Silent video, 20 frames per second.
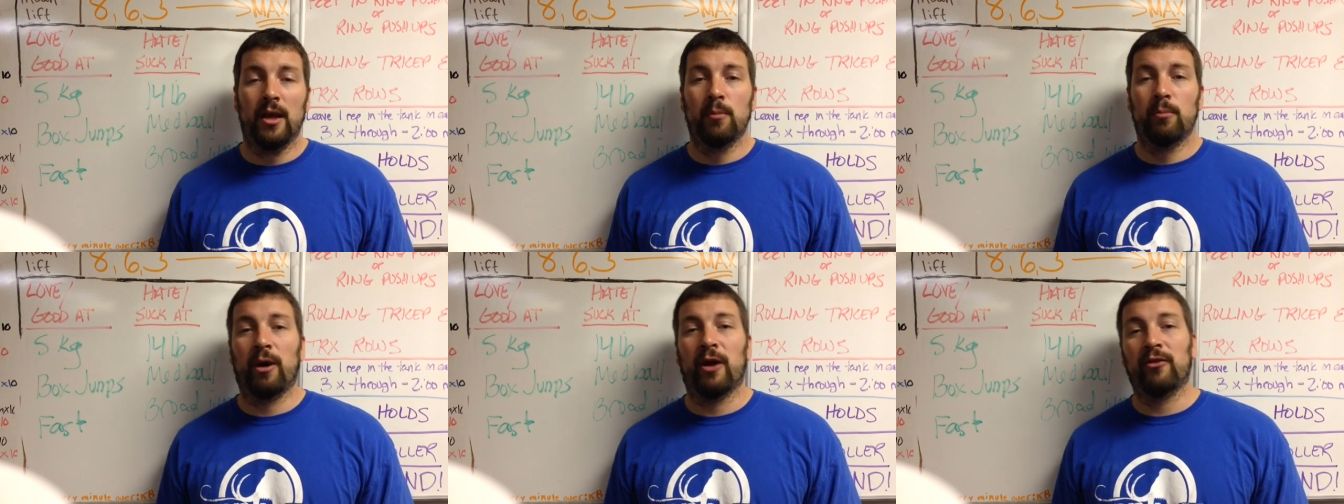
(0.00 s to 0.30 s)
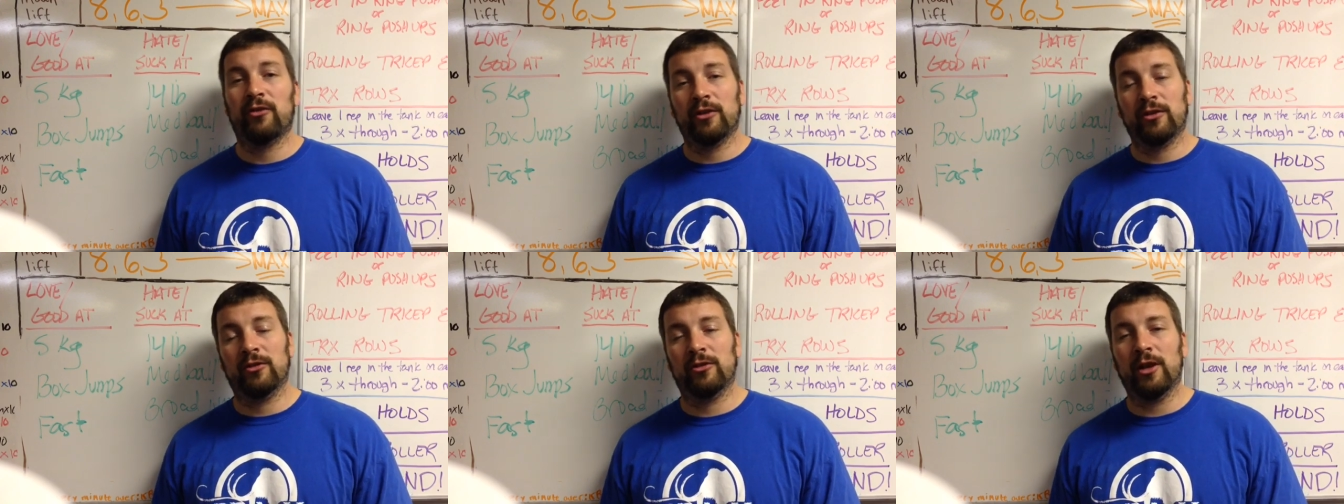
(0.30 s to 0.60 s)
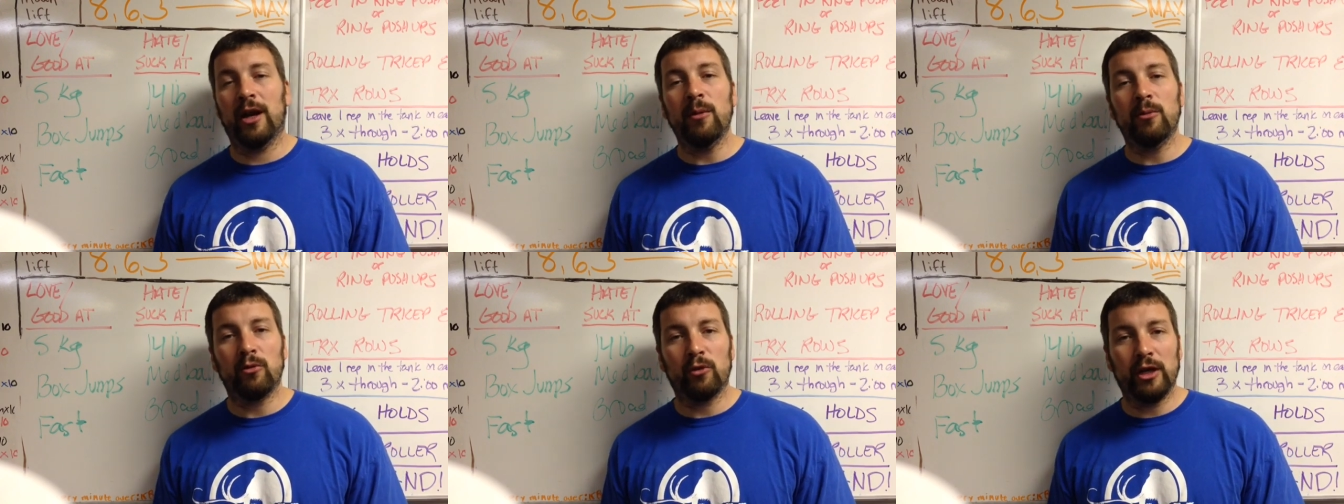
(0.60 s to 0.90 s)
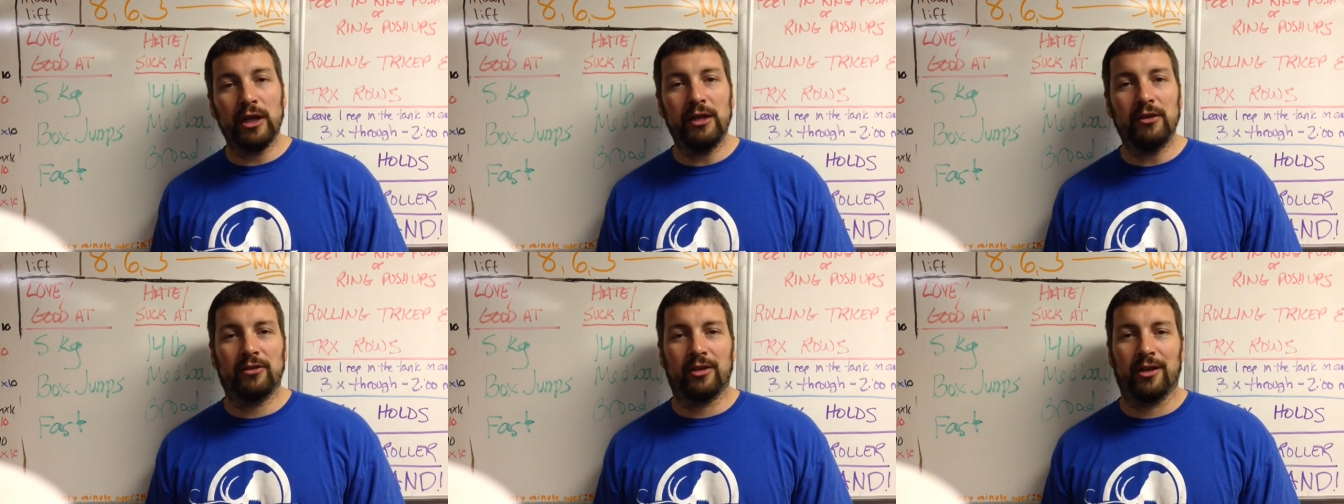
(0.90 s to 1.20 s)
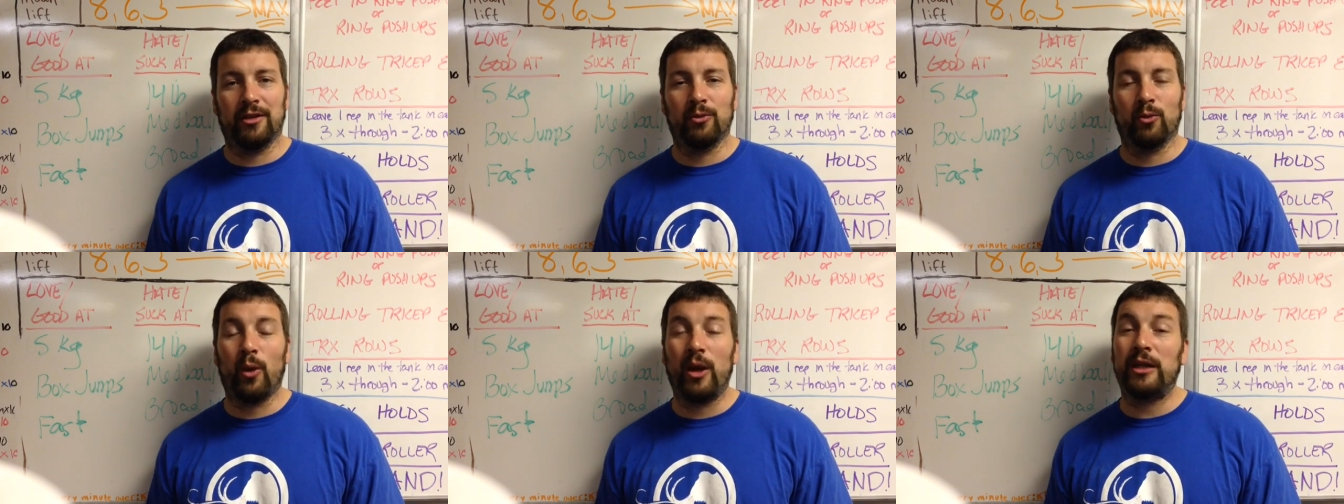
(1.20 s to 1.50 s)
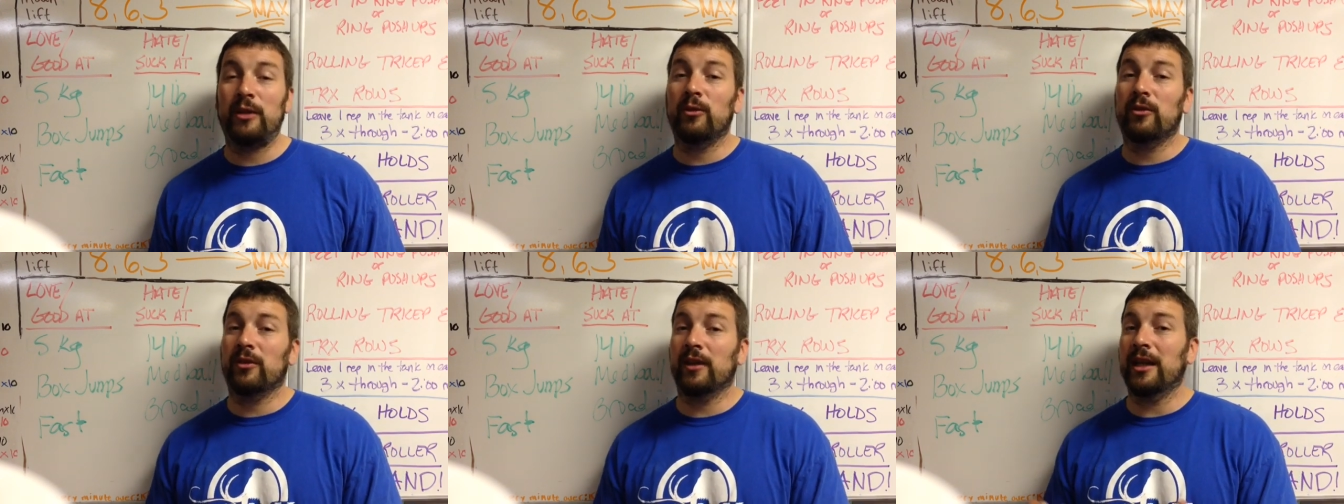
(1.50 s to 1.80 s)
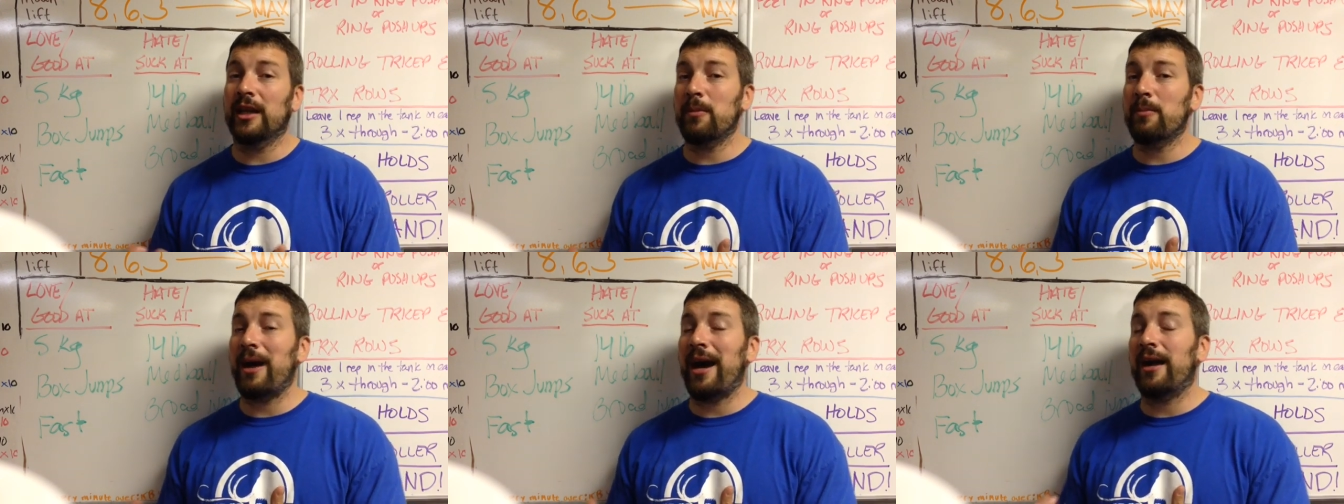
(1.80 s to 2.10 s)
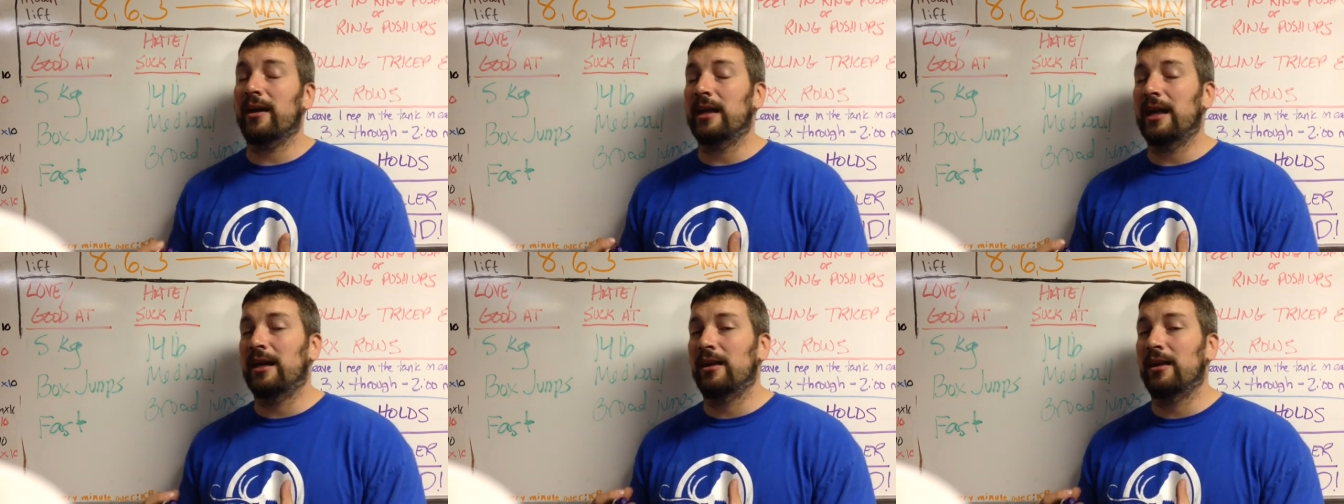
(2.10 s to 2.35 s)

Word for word: But for some reason, when you think about